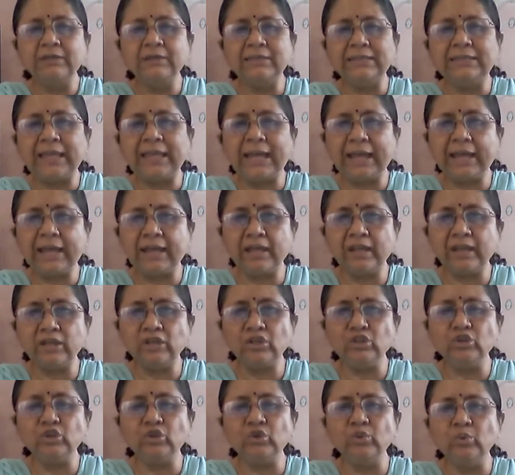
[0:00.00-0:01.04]

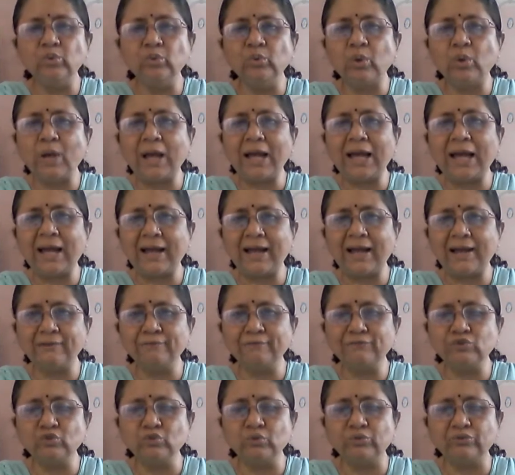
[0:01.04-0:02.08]
Then you
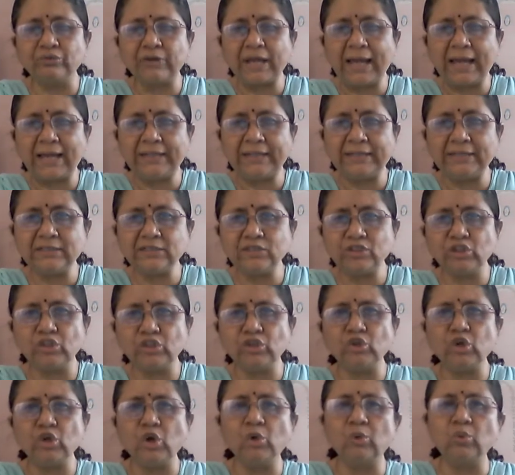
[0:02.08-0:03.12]
have to write
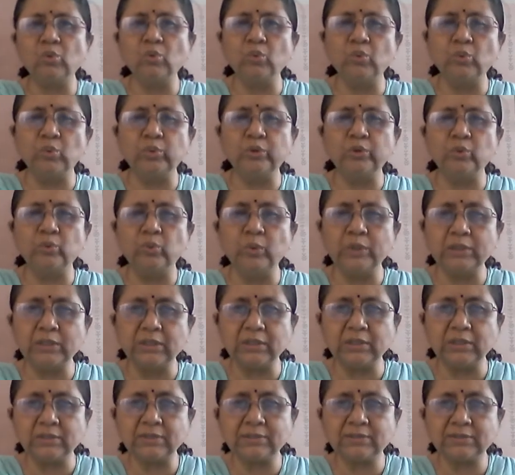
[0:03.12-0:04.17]
in your own
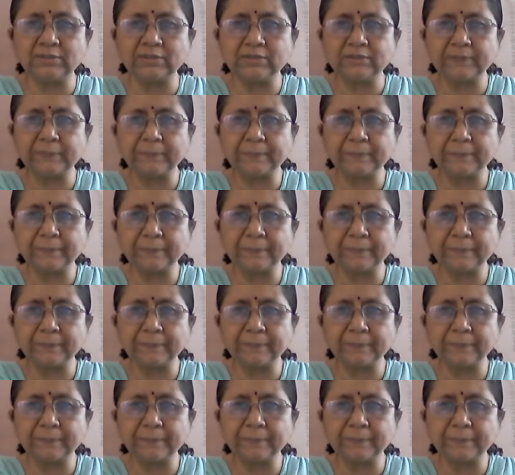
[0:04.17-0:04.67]
words.